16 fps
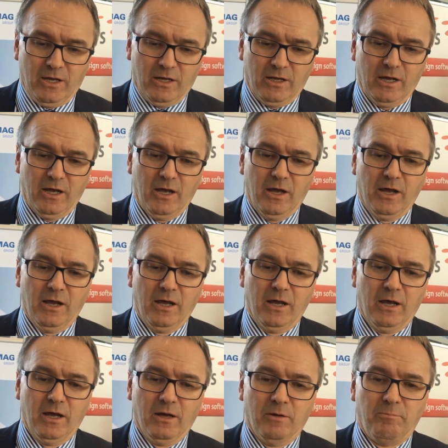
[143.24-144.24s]

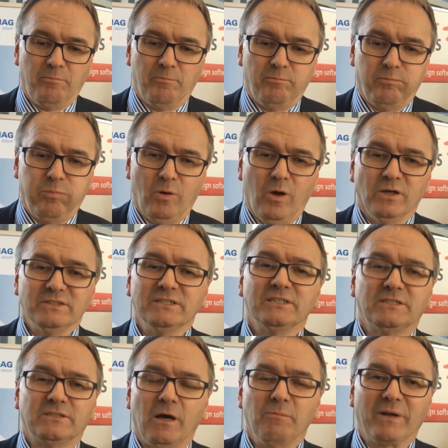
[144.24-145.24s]
uh, persons,
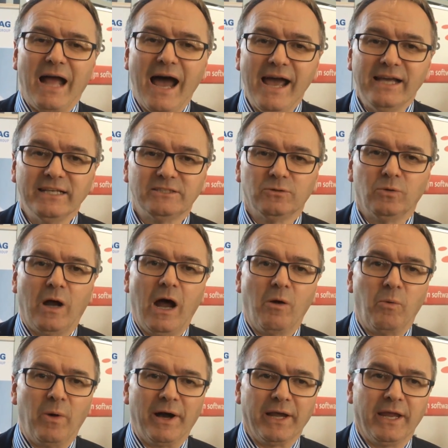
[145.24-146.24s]
some guys who are
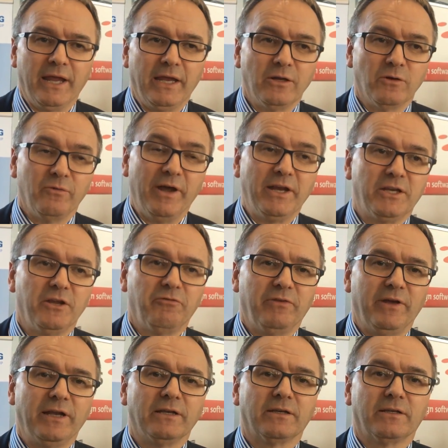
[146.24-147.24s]
very innovative
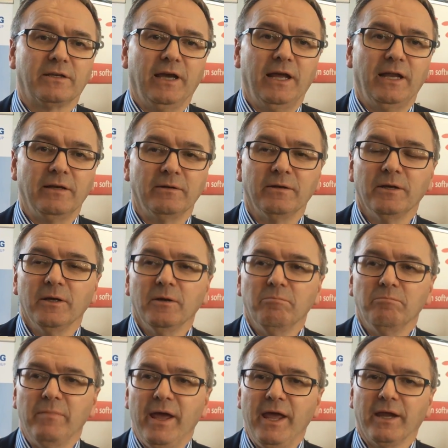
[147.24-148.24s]
and
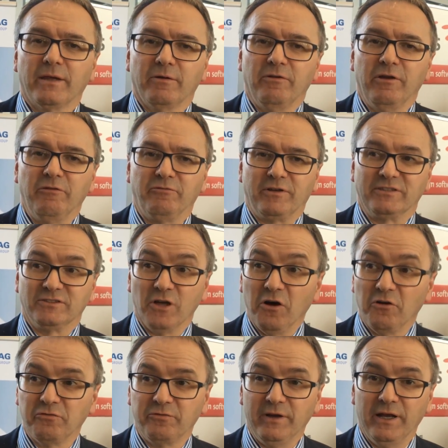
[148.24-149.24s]
can make with the
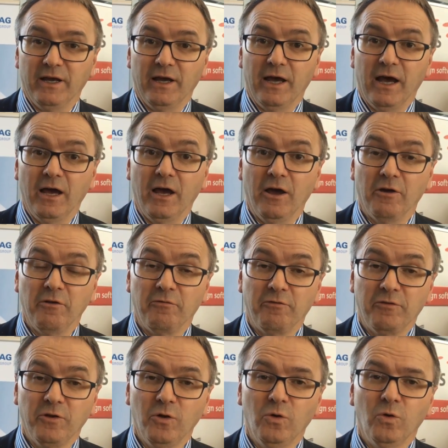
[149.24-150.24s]
software a
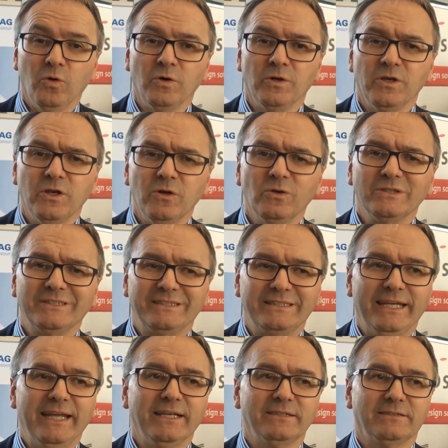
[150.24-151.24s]
few new
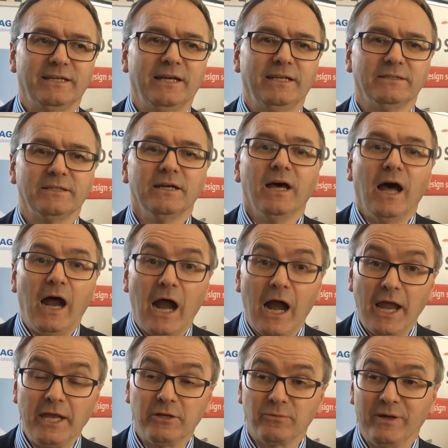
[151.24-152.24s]
things and
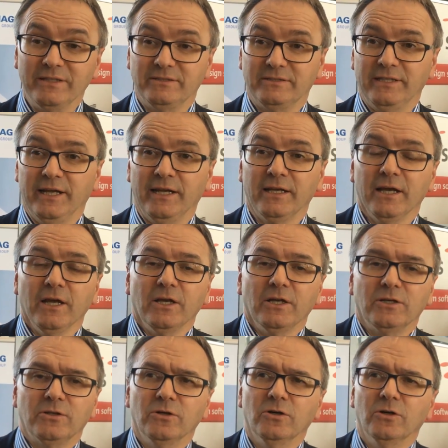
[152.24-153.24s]
are interesting
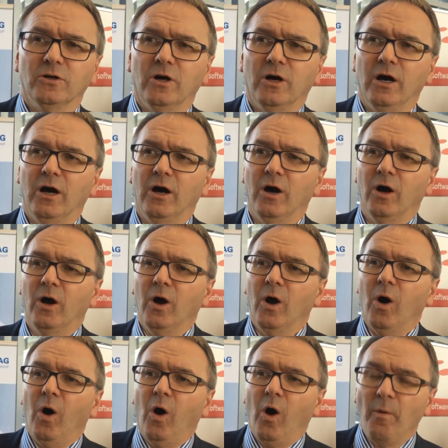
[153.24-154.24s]
to uh,
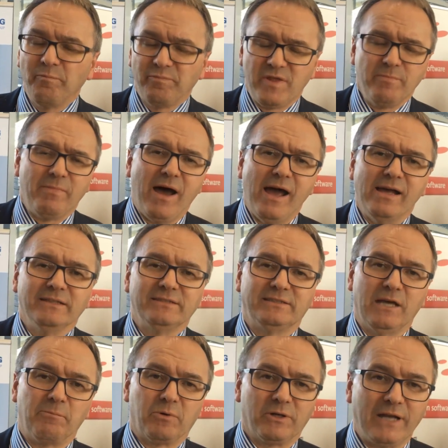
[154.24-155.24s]
optimize
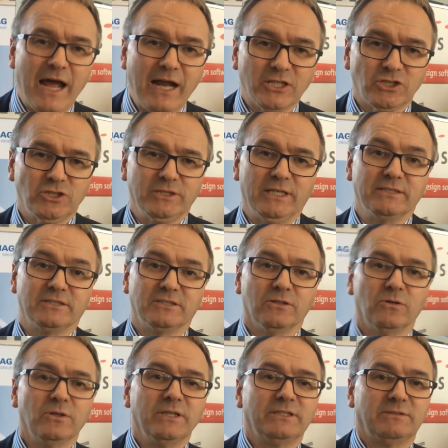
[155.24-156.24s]
their production, and
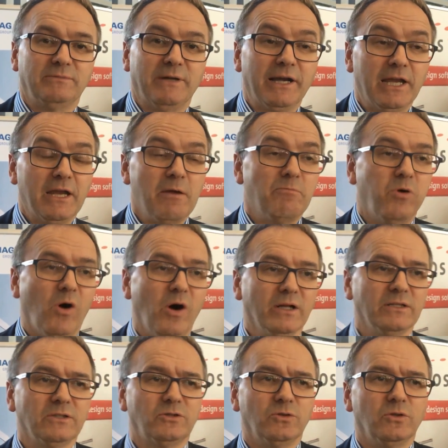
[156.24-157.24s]
so it's very
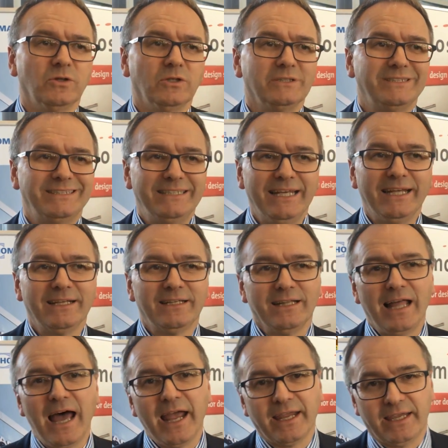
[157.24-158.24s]
important to think
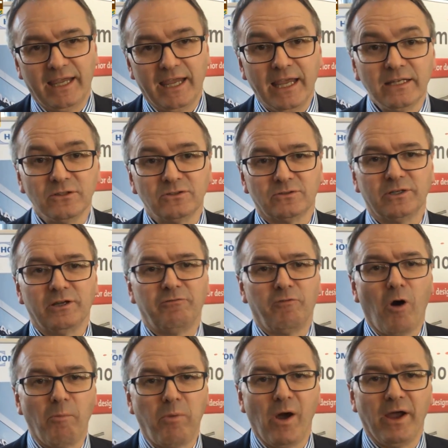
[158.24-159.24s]
like Industry
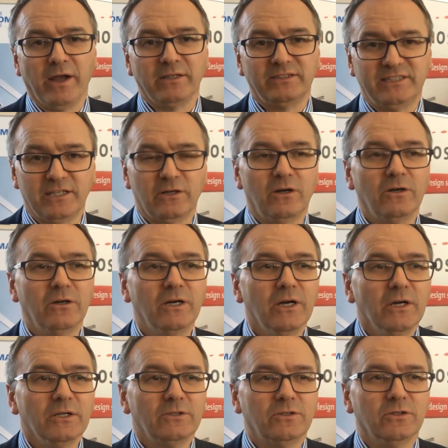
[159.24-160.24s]
four point zero
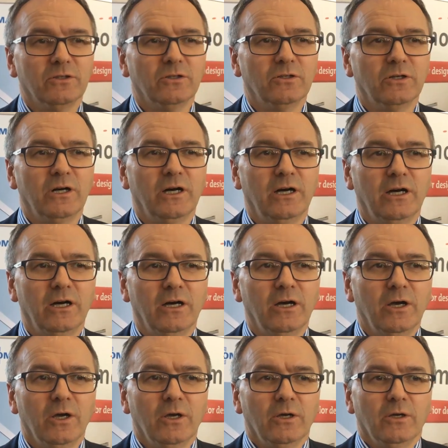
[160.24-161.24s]
to uh,
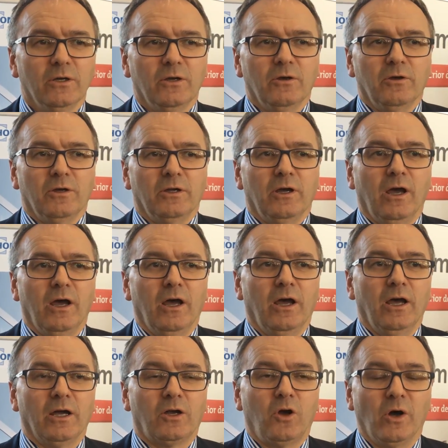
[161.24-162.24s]

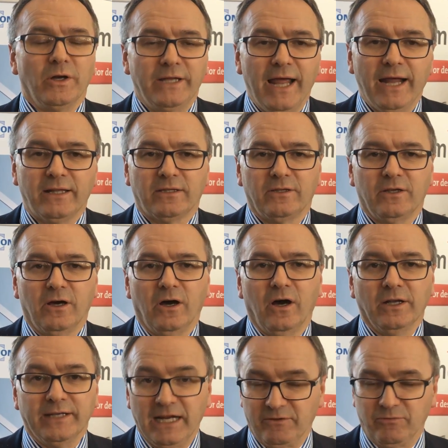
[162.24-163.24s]
uh, connect
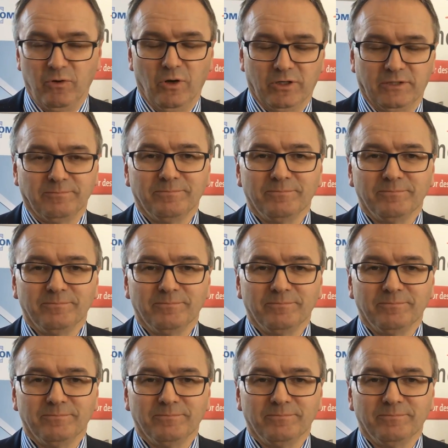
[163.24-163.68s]
your network.